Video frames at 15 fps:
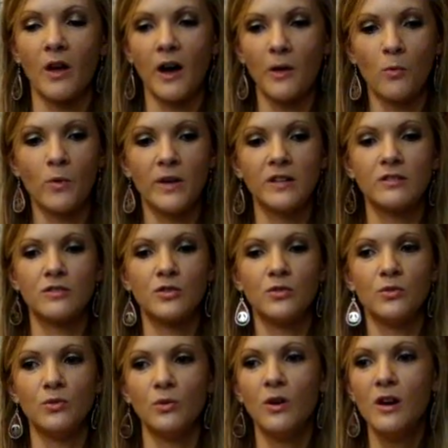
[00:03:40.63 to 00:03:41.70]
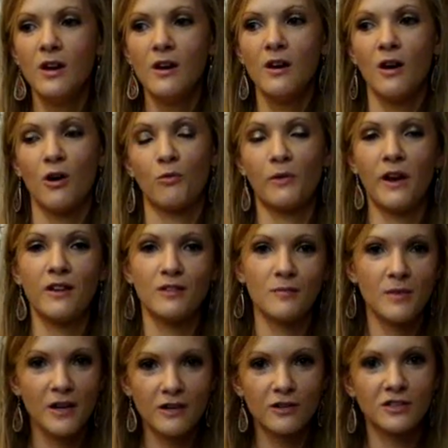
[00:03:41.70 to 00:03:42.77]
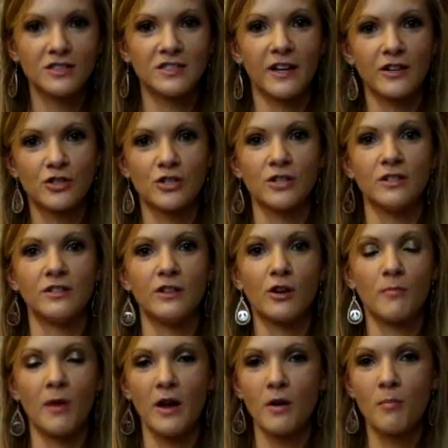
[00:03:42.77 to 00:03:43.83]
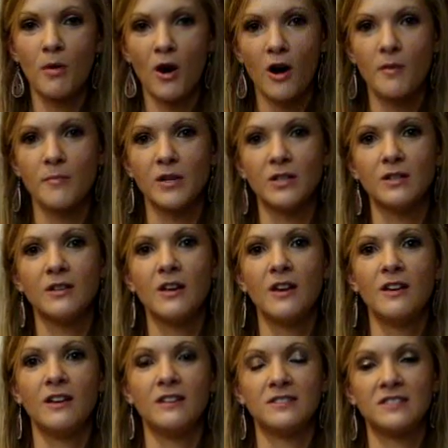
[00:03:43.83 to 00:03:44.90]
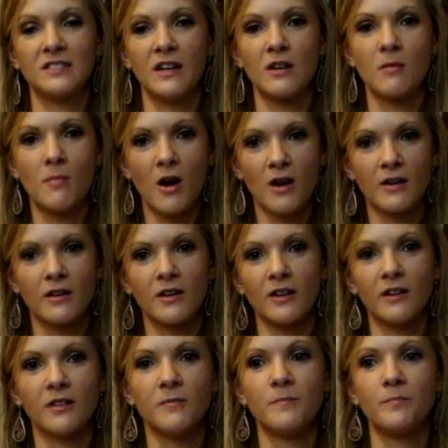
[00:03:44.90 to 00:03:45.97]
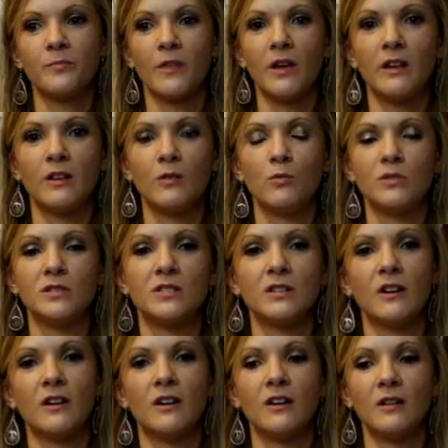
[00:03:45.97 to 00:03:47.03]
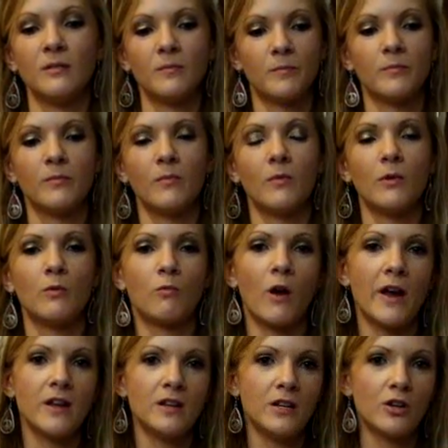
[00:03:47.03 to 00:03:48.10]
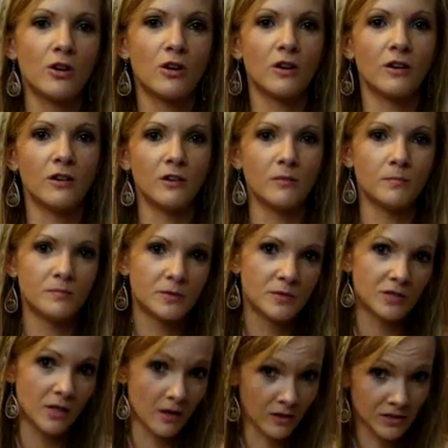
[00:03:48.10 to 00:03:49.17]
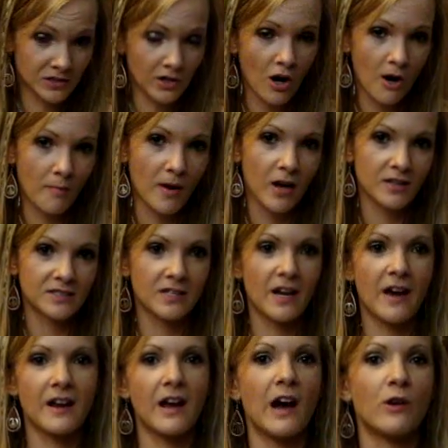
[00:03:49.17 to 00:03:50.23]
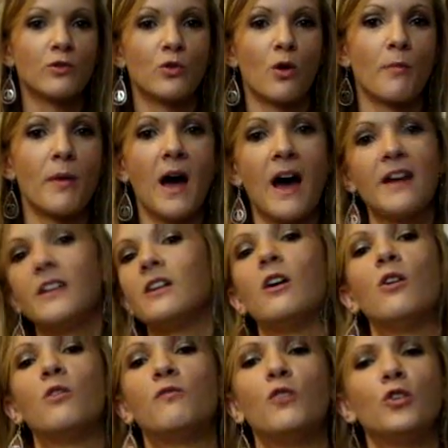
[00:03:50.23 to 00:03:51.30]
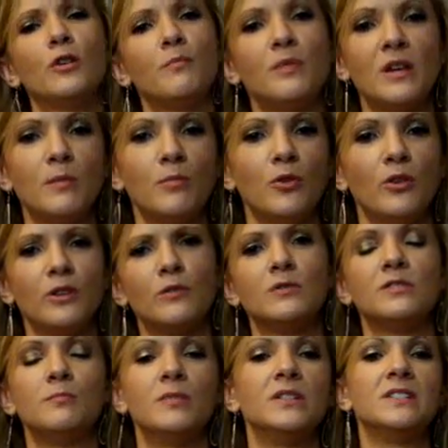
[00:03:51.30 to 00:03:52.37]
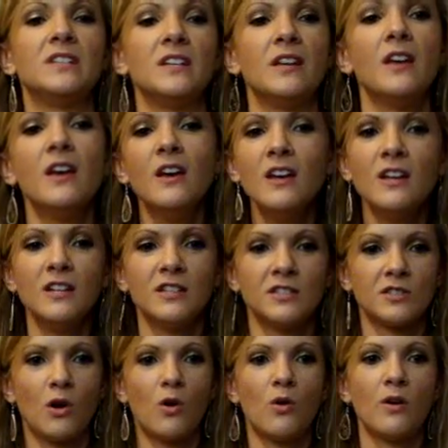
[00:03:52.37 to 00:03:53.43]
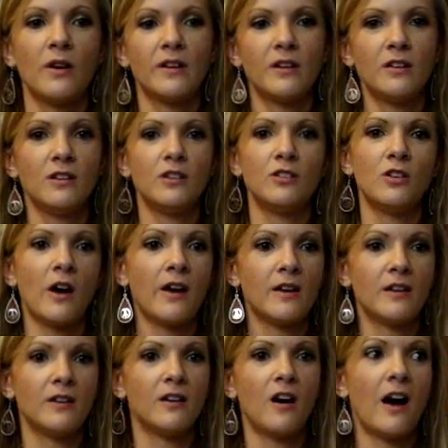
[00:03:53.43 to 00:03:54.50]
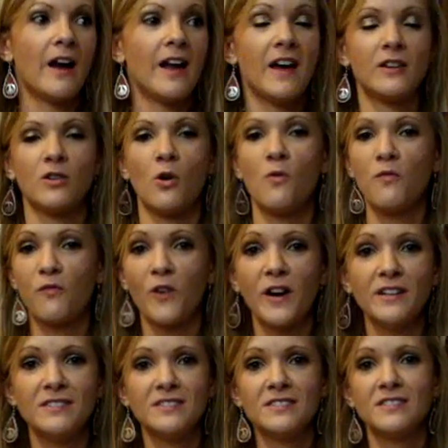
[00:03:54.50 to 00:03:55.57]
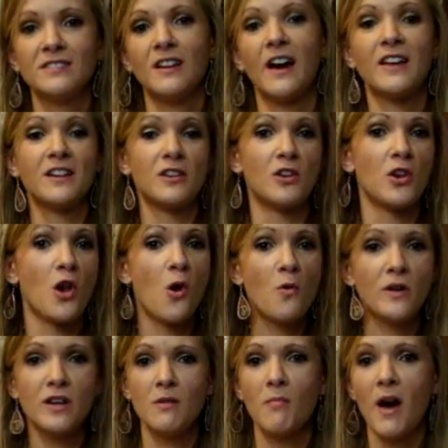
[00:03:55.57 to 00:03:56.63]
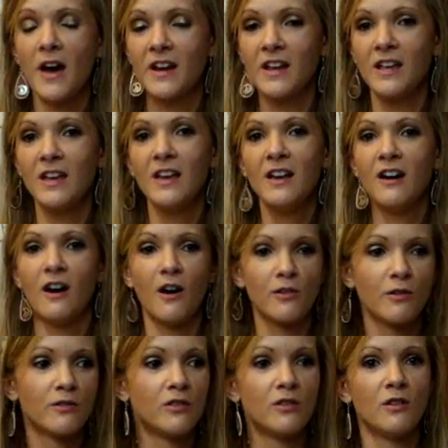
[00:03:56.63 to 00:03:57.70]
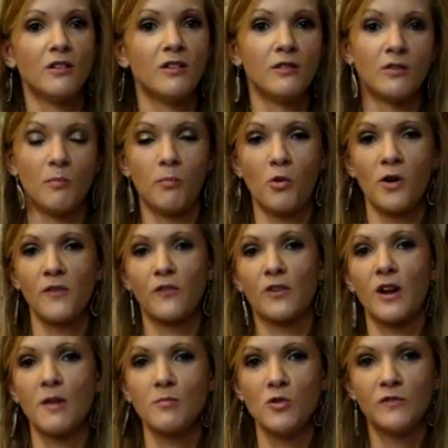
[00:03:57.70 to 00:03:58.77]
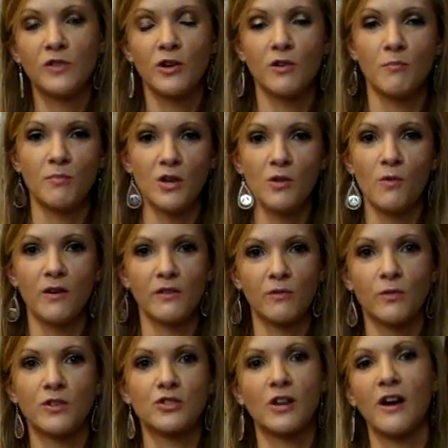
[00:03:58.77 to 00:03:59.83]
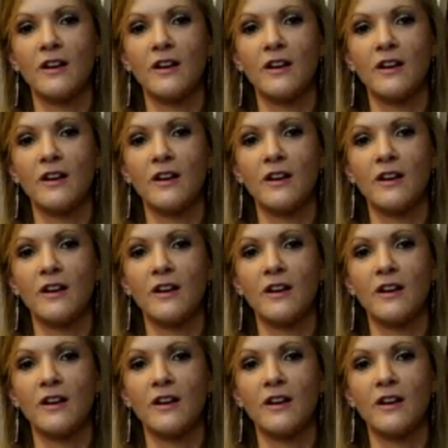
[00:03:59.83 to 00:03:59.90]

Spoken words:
I went to a random intersection near my apartment in Santa Monica, and it was right near a Starbucks that had an outdoor patio full of people. It was busy. So I had no friends. I didn't know anybody other than the boyfriend I moved here to be with, which